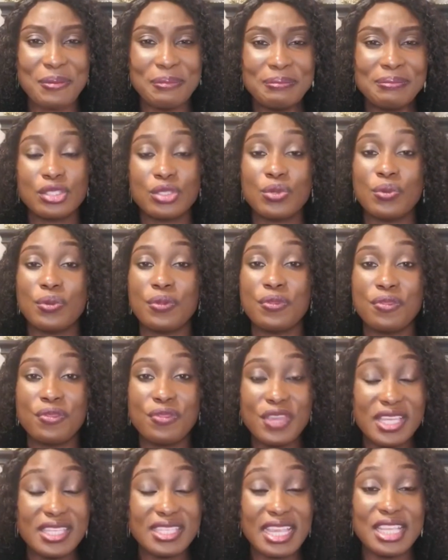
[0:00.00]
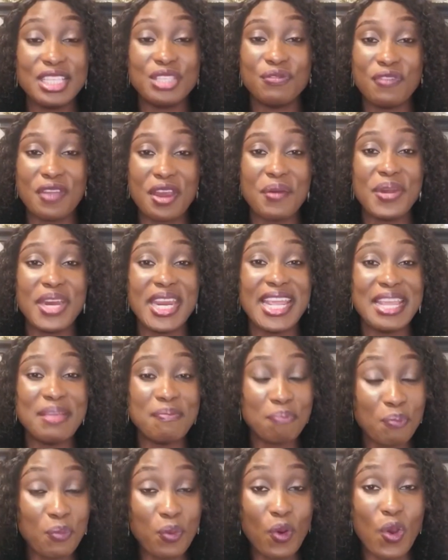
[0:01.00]
So this is very
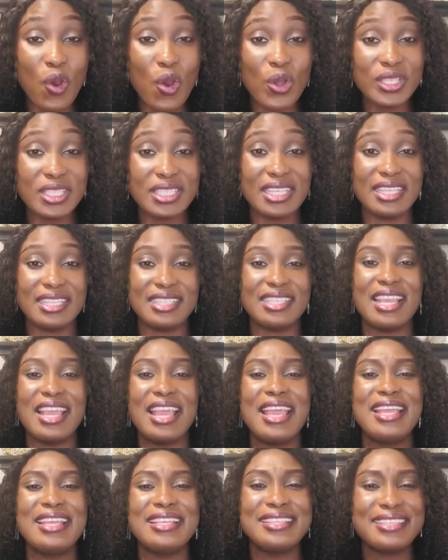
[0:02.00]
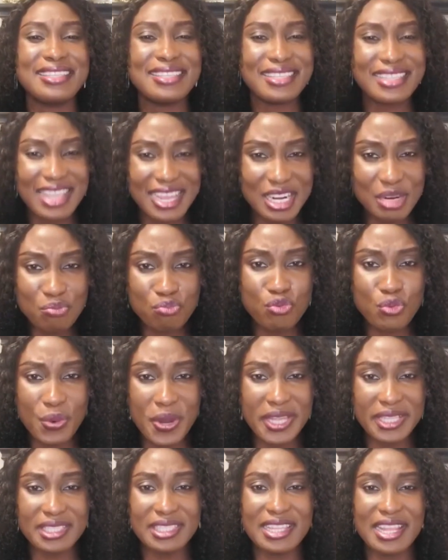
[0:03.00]
important.
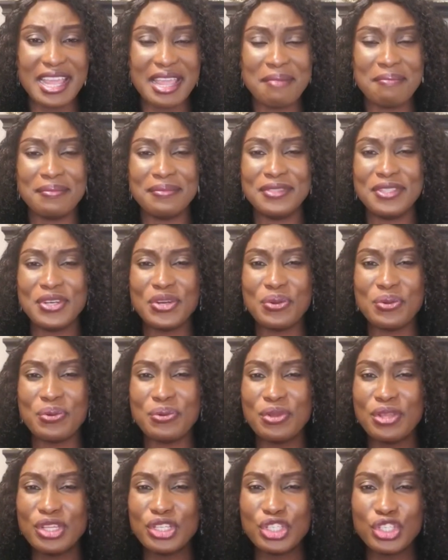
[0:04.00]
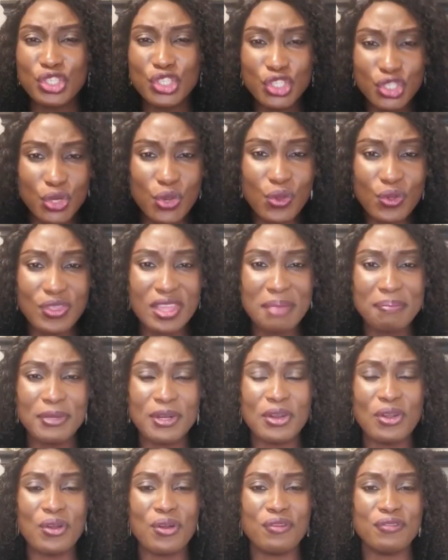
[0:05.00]
Celebrate them, show them
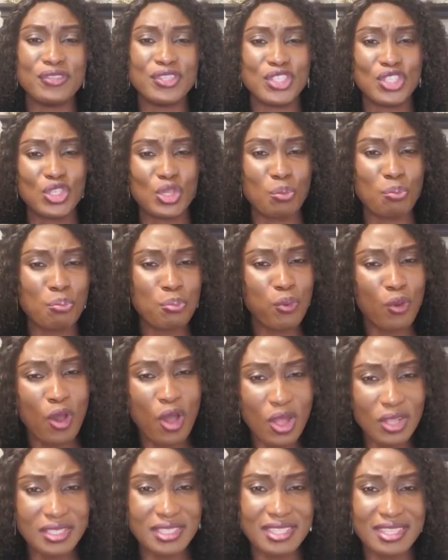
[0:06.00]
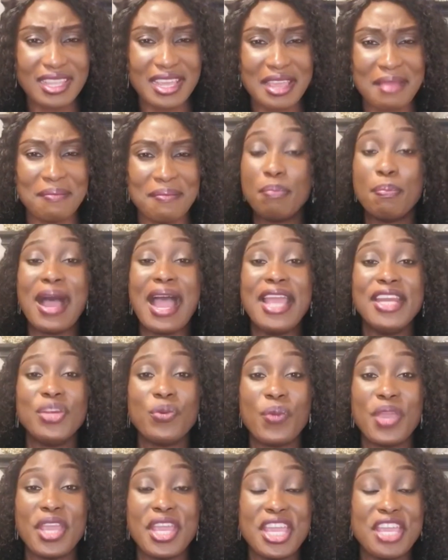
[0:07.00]
love, support them. And by
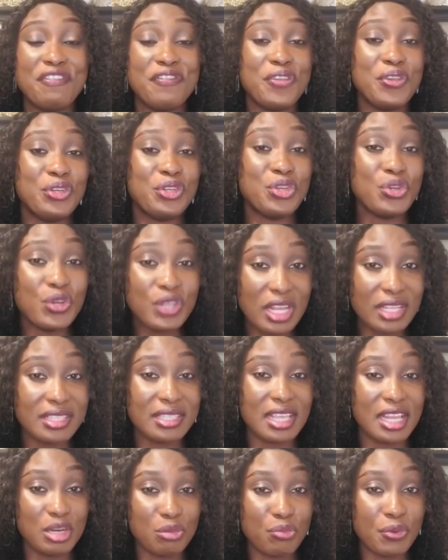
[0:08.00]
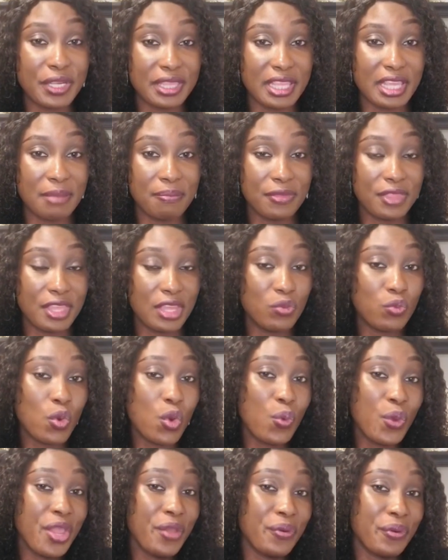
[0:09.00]
the way, if you do not celebrate them, then
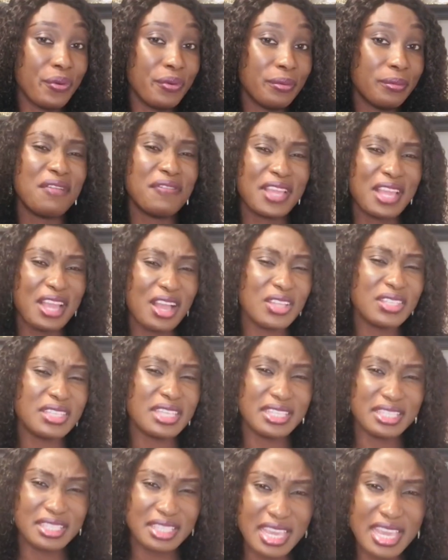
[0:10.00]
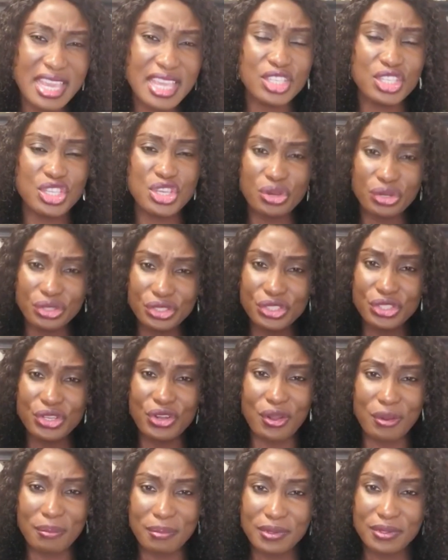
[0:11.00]
who will? Of course, it is your
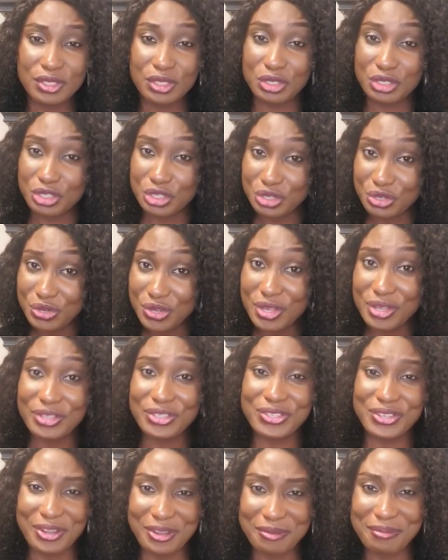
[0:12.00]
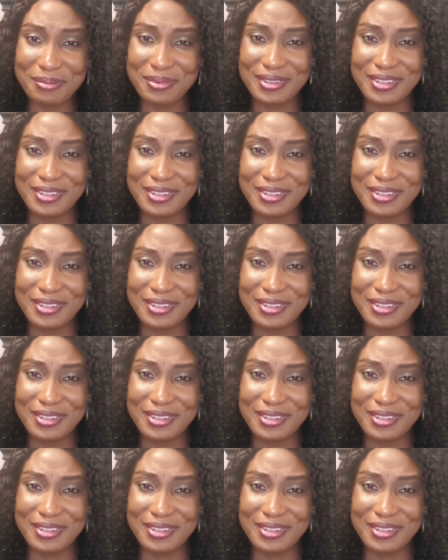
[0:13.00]
job. So do your job.